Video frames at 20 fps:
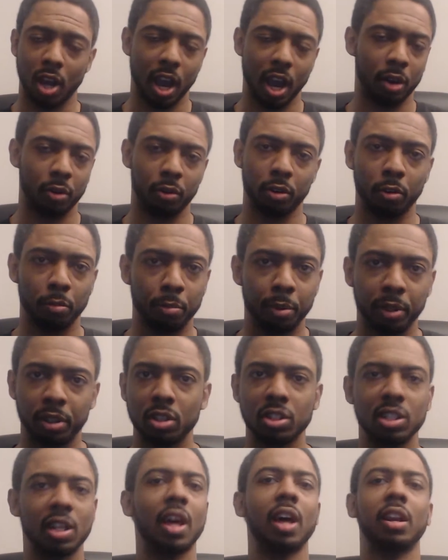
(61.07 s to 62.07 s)
I don't know. But
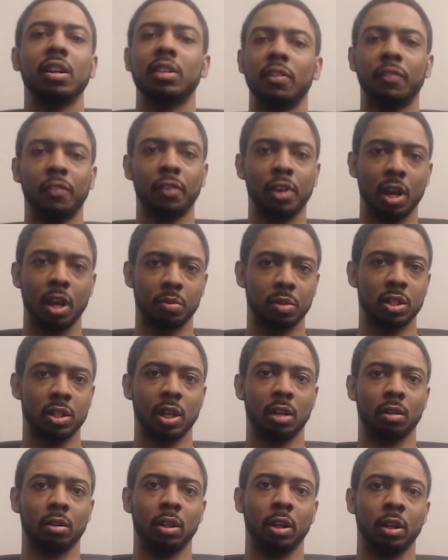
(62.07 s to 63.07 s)
there's a lot of different options
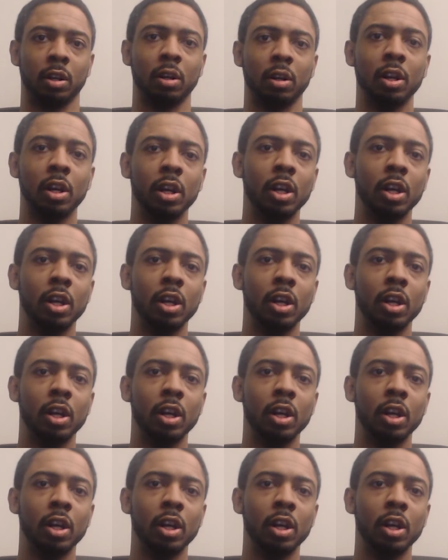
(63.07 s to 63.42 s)
out there.